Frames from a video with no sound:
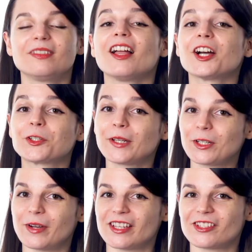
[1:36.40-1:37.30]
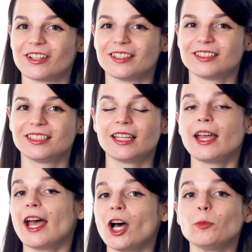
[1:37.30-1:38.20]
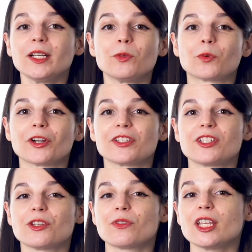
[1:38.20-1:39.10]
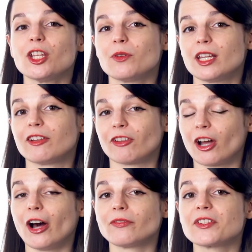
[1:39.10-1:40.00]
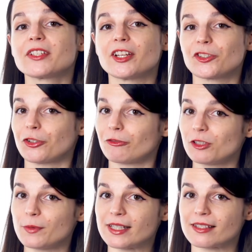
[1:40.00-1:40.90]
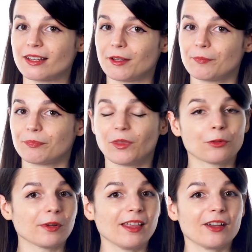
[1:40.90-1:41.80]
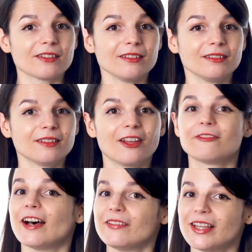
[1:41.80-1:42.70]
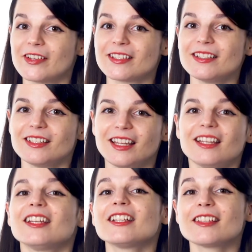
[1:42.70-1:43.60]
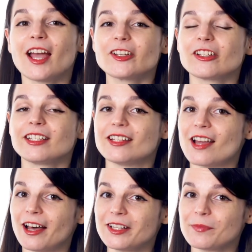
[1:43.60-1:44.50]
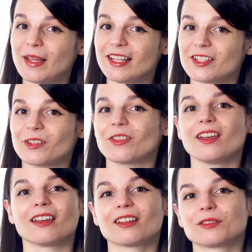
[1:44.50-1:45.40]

A quick question. How many words do you think you need for conversational fluency? 3,000? 5,000? It's actually not as many as you think.